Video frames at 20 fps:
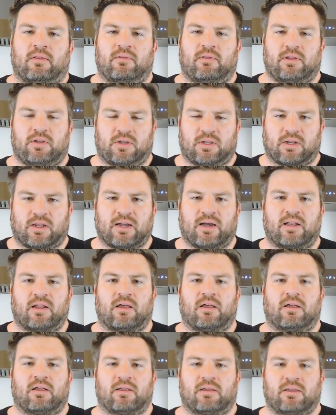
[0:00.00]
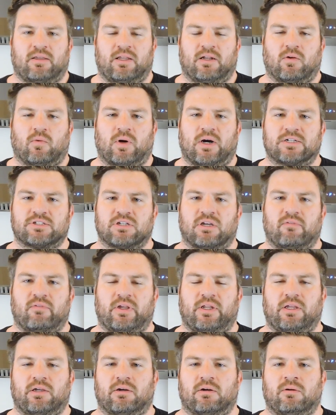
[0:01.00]
You can kind of watch that
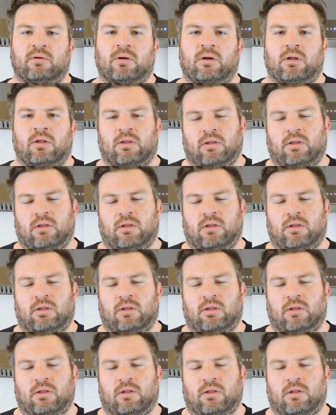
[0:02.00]
video,